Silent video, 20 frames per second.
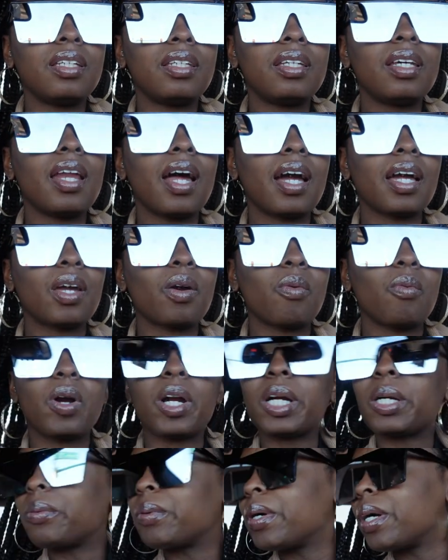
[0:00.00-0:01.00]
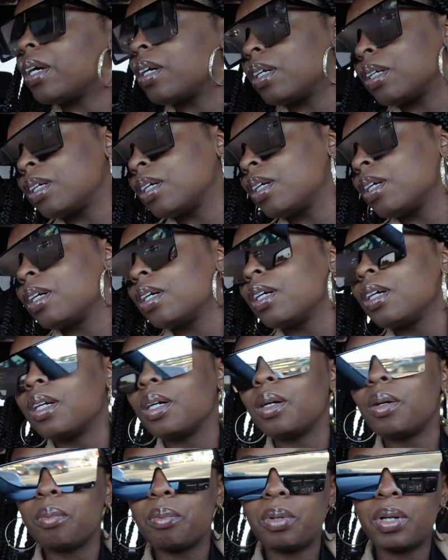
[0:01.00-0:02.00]
I can work with.
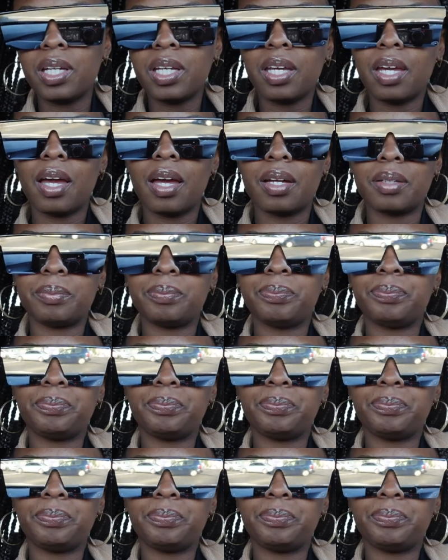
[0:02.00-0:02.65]
But yeah,